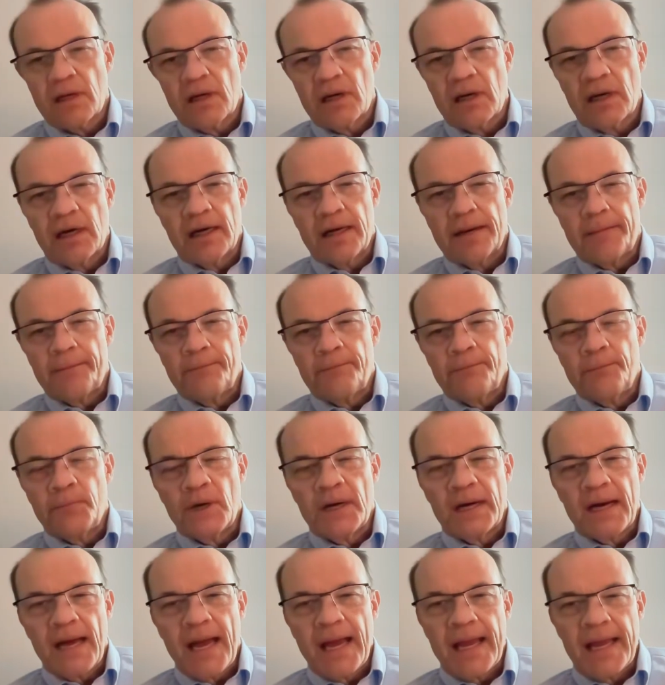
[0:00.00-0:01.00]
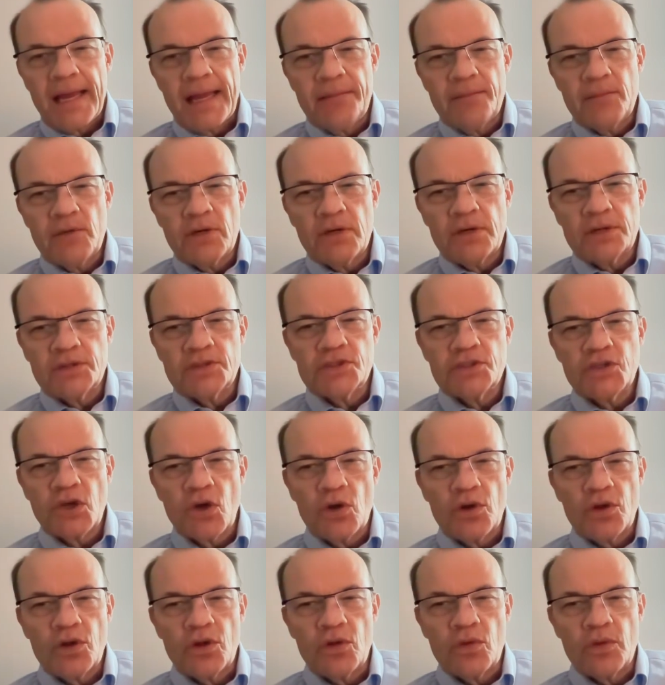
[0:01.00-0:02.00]
but I am going to show
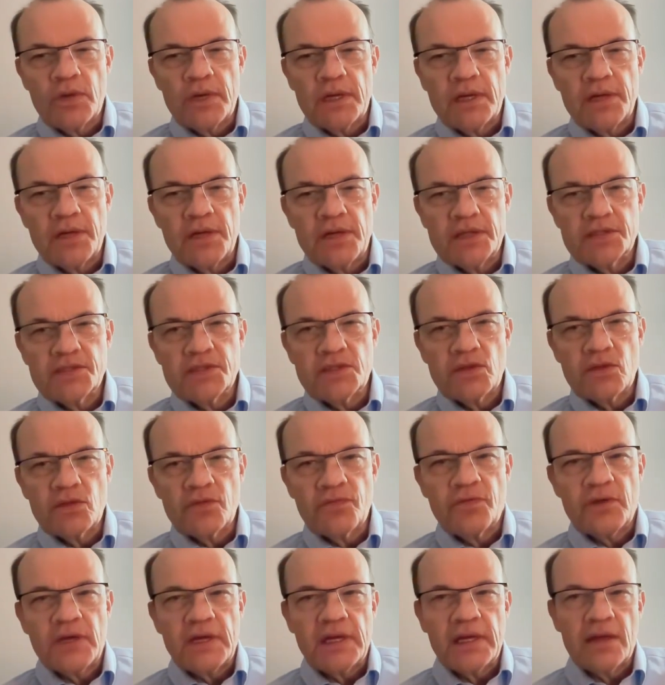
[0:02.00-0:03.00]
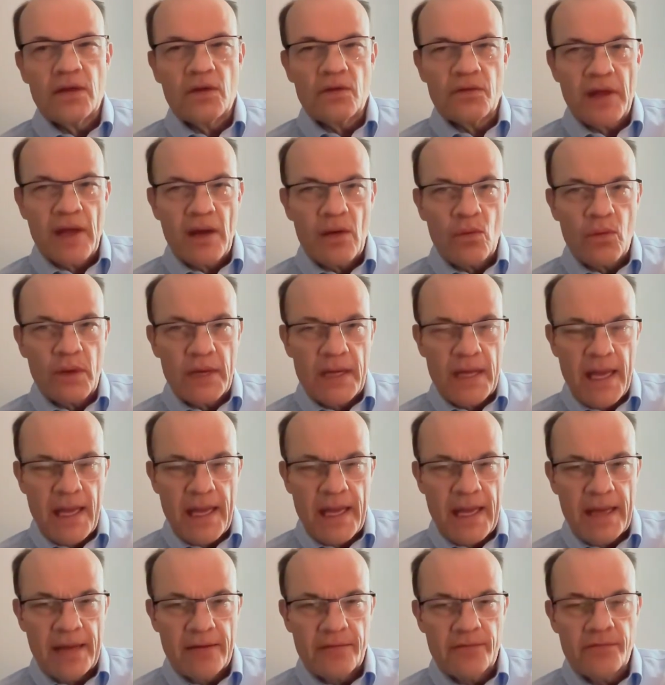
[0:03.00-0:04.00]
you an additional video that we
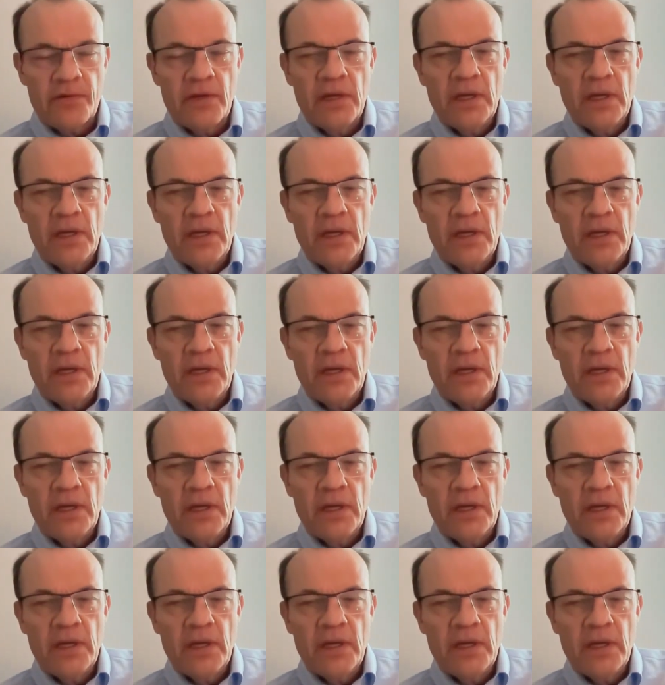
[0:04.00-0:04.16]
have,